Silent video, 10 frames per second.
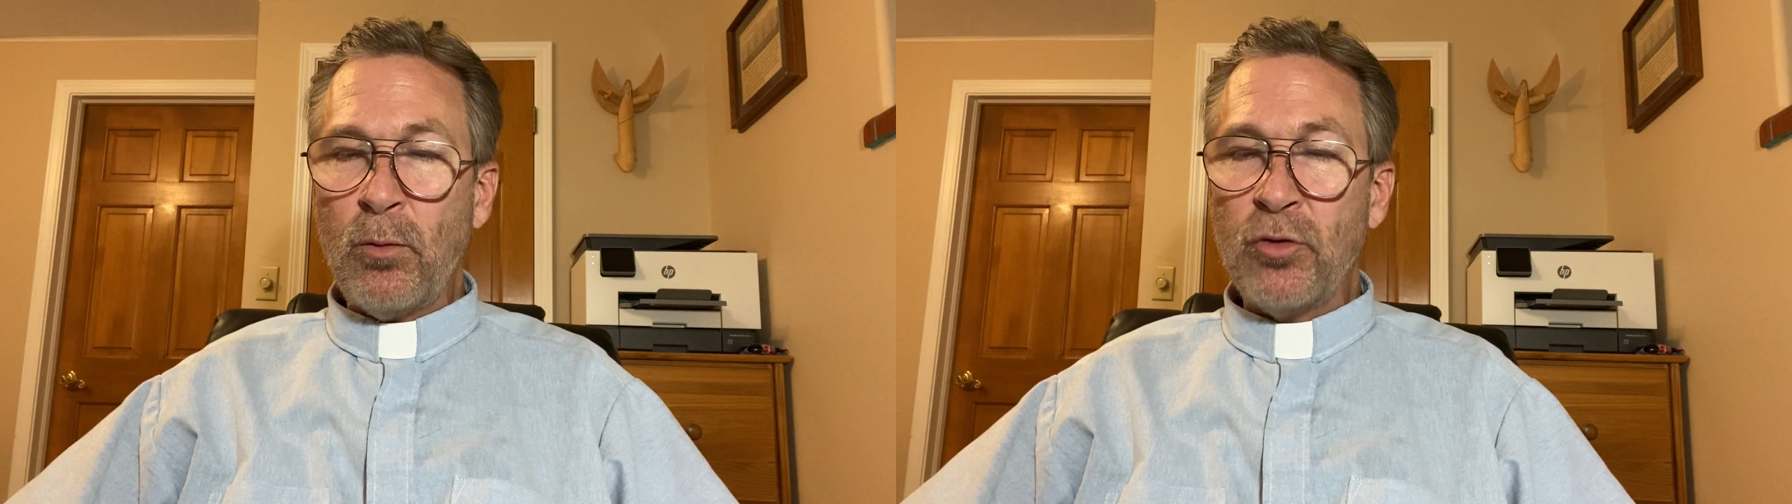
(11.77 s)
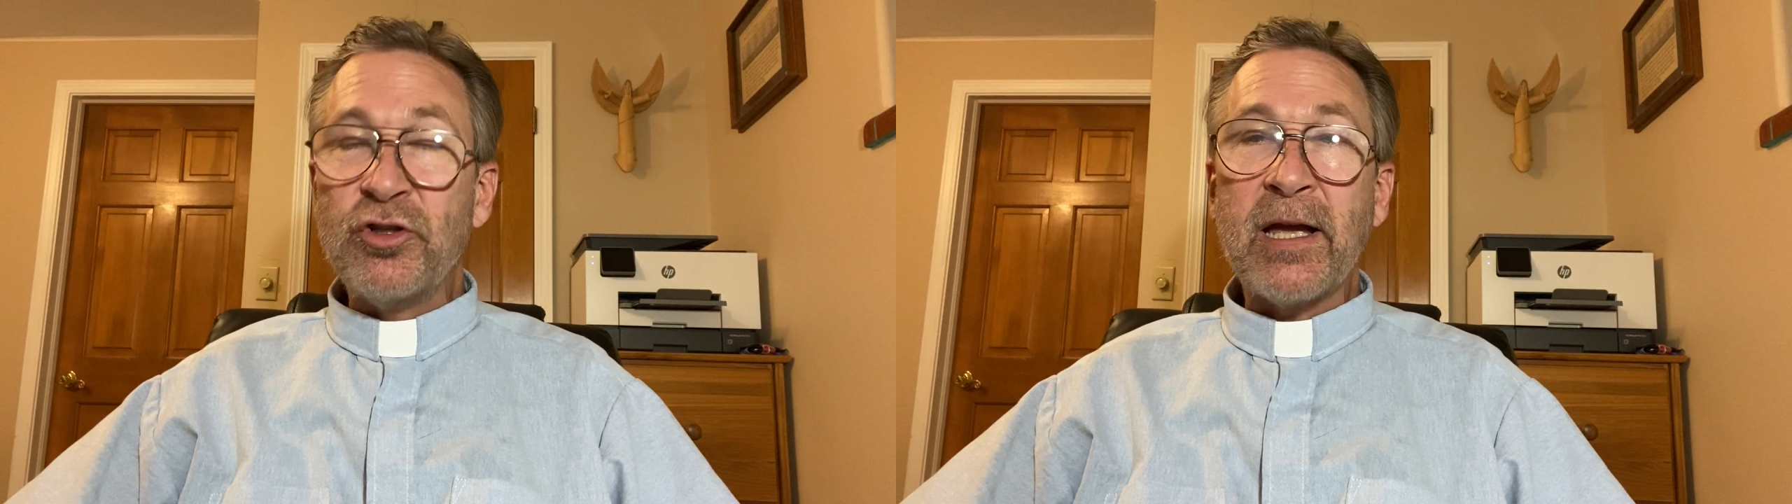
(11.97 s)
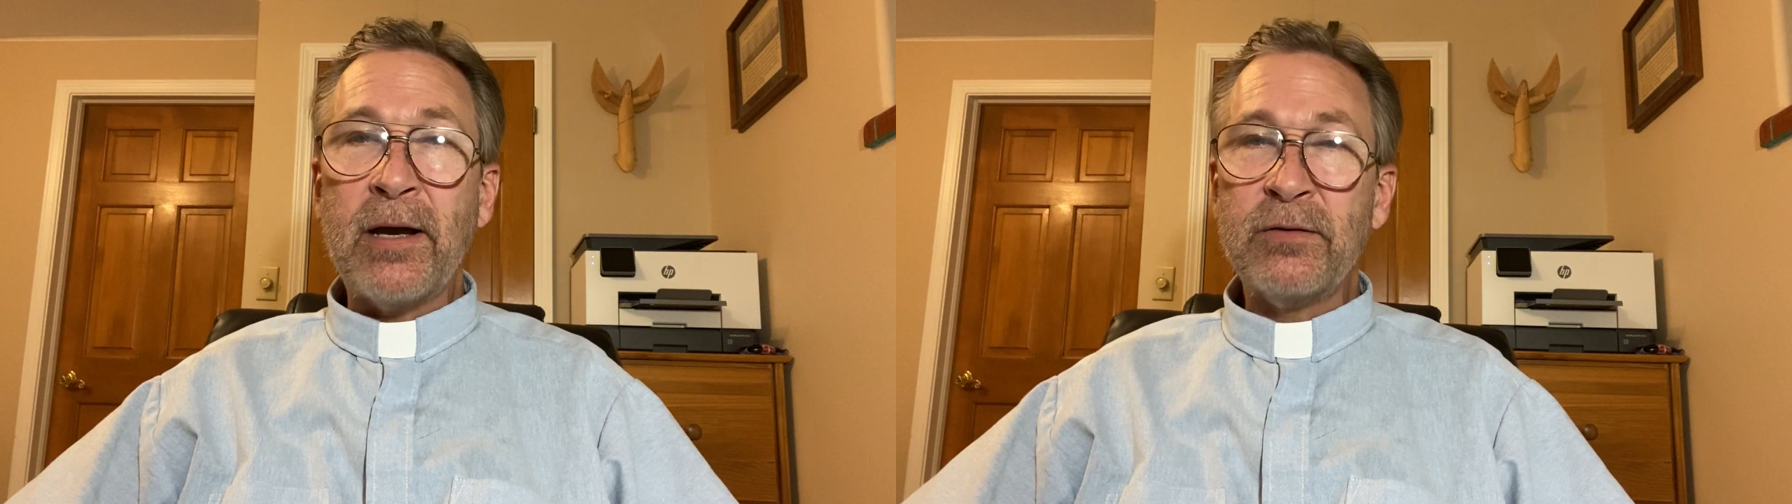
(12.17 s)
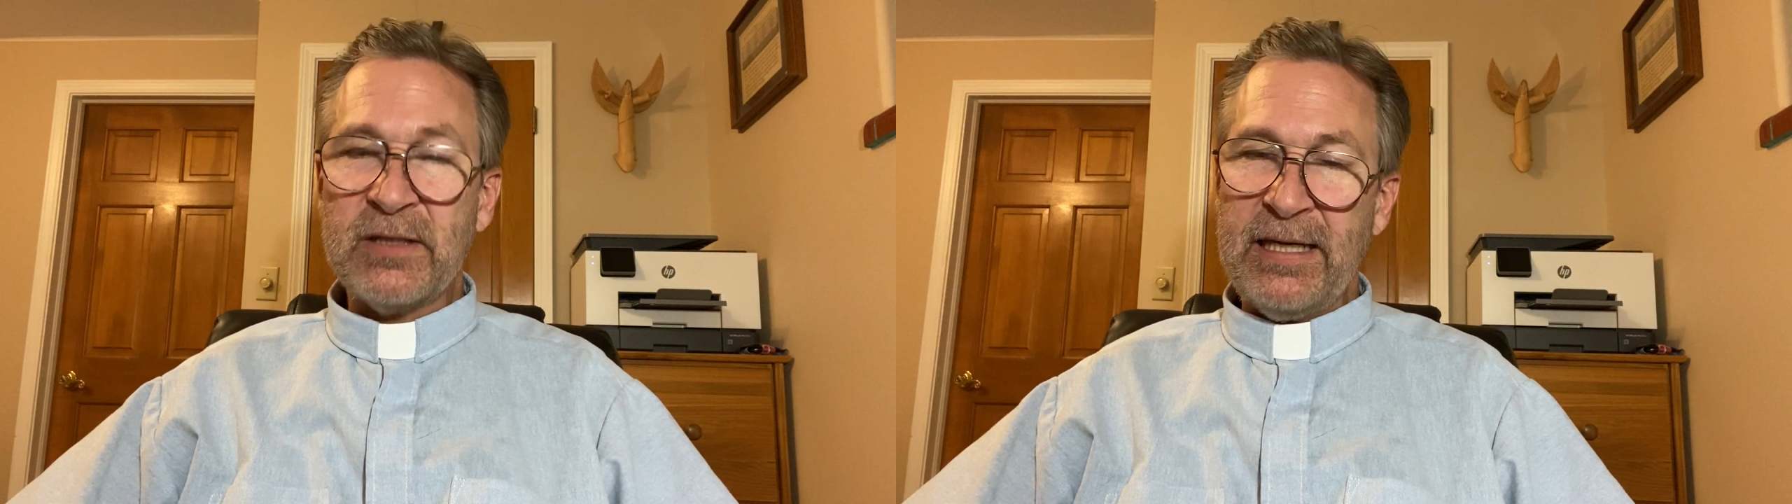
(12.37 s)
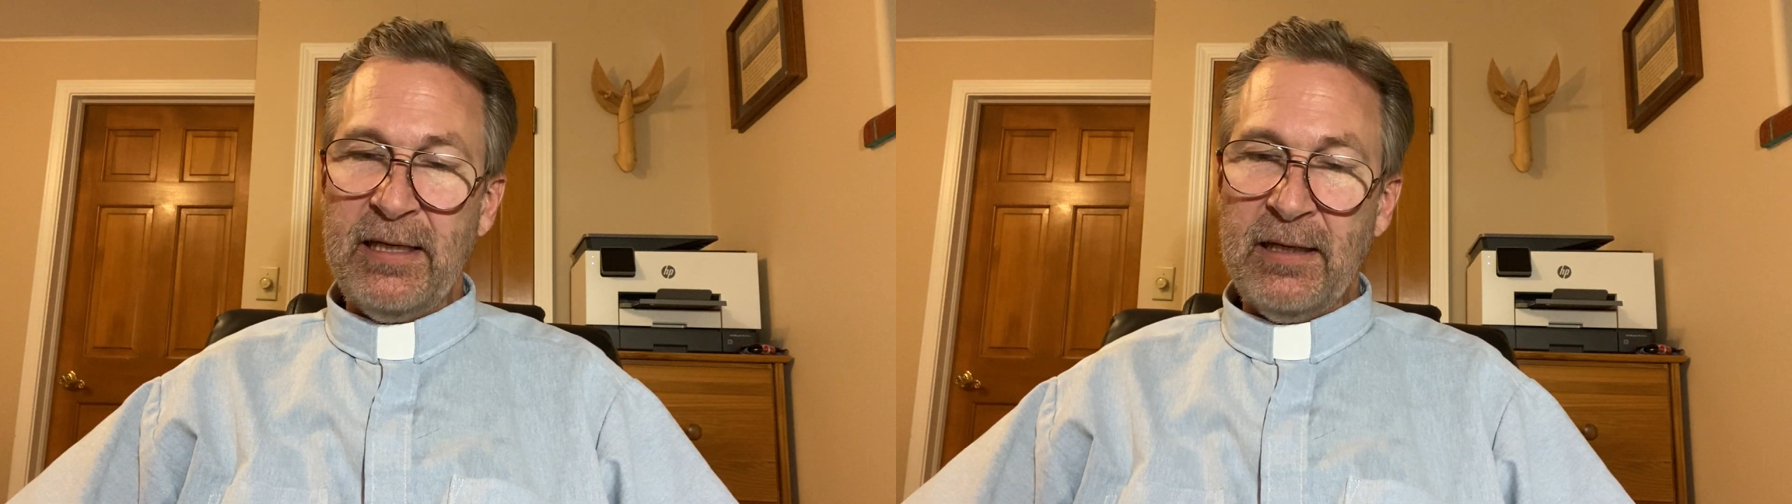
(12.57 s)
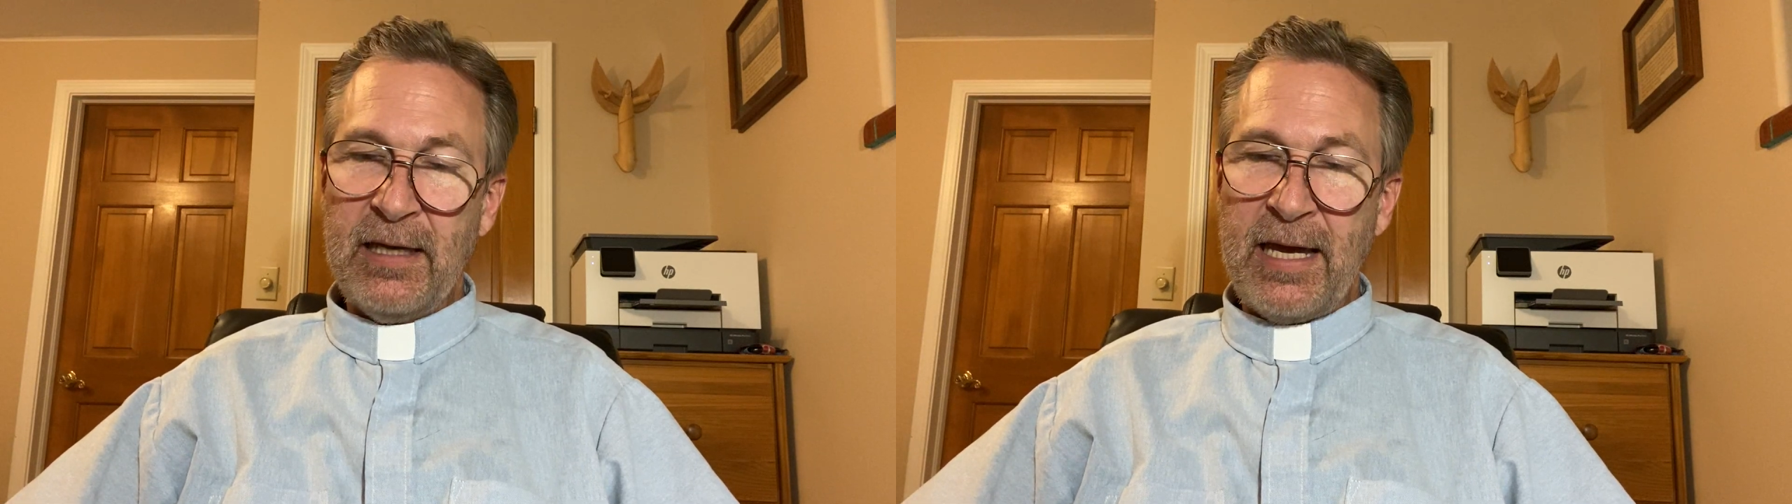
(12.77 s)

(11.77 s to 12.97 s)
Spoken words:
Wojciechowski